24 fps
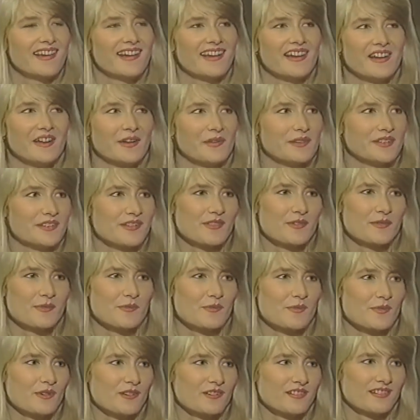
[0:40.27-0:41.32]
go into the
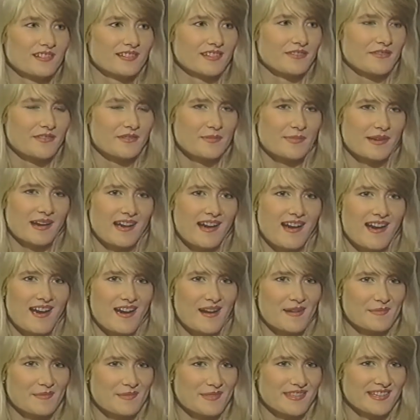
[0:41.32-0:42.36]
world of the
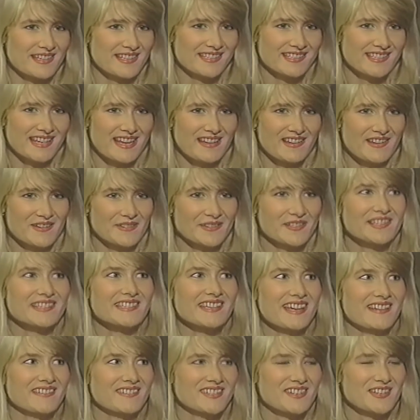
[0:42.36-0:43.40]
macabre that only
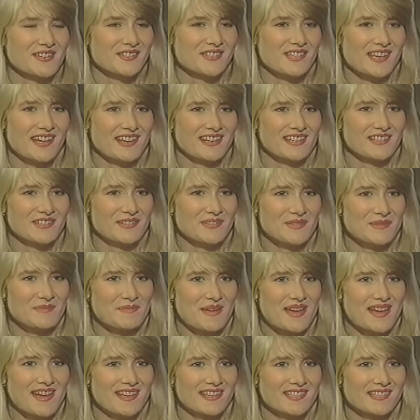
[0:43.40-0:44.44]
David knows how to do the
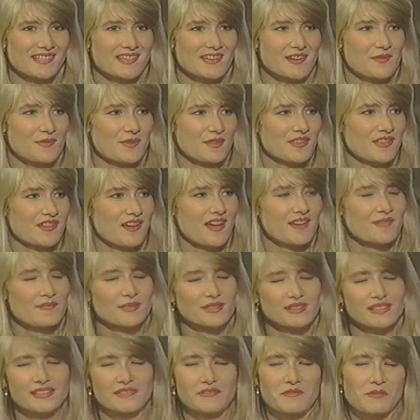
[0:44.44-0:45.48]
best, you know, with
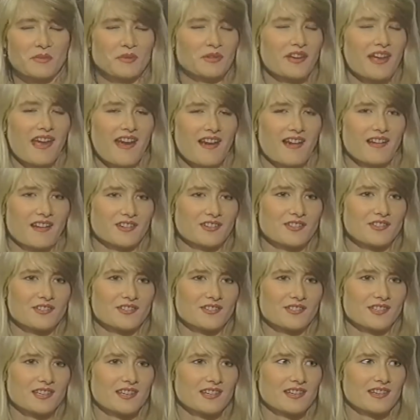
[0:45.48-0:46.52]
unbelievable
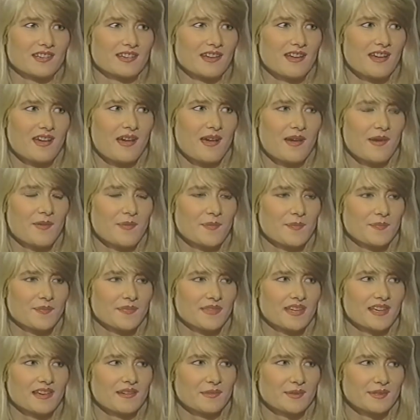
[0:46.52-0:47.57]
characters, and
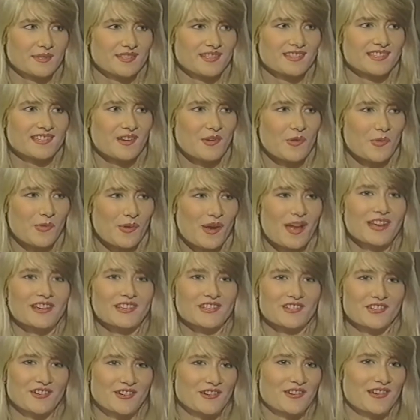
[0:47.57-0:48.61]
it was quite a
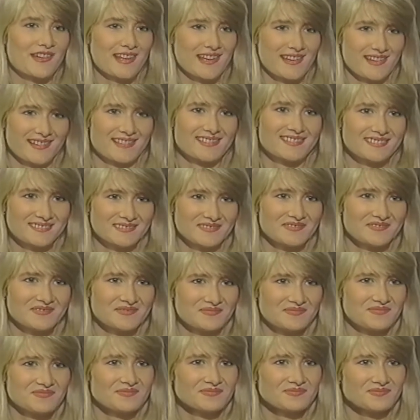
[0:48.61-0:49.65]
journey. Some of it in
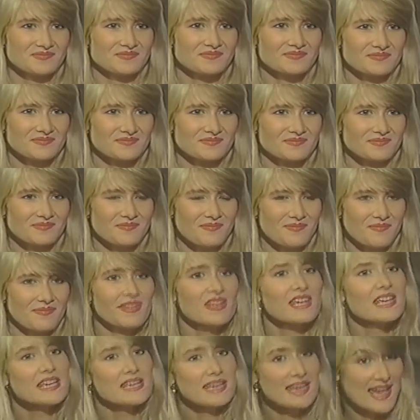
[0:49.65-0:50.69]
New Orleans, I think, is
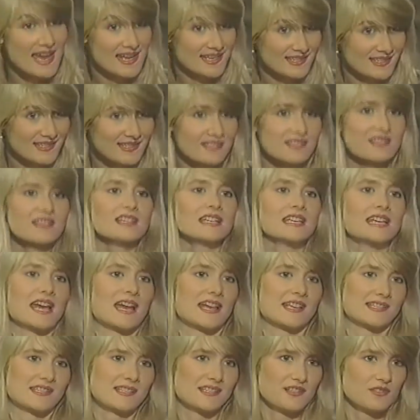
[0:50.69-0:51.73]
the South.
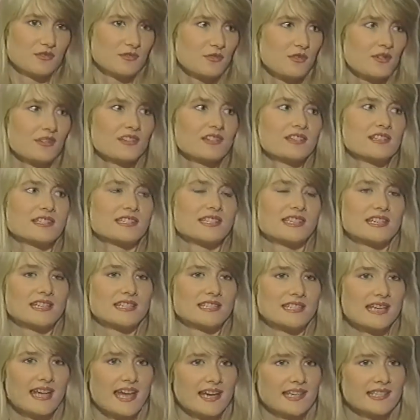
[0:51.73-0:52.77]
Yes, in New Orleans and in
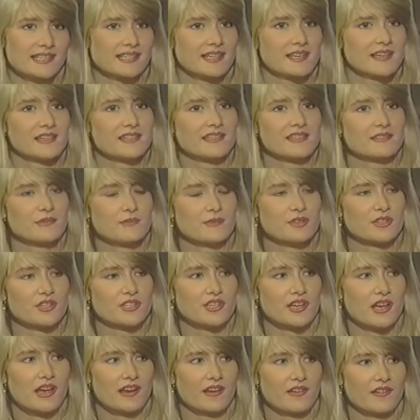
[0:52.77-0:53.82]
Texas. We've
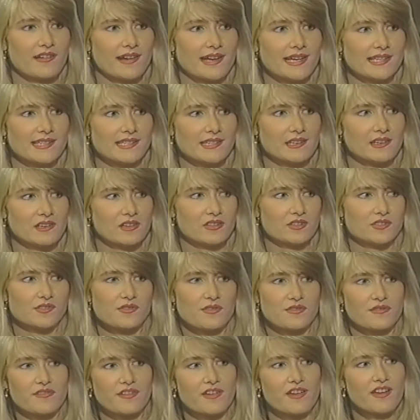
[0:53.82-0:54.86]
shot a great deal sort
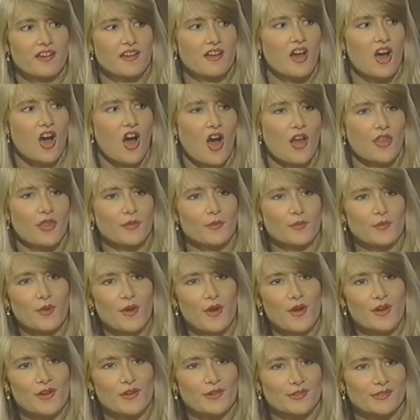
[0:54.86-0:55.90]
of on the
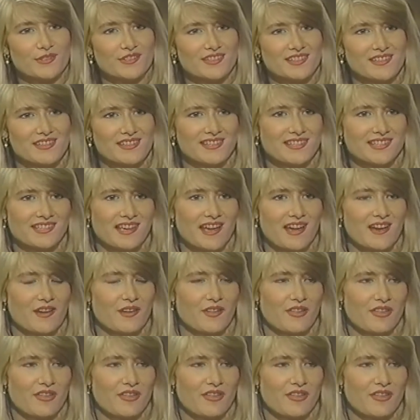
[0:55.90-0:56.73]
roads in the South.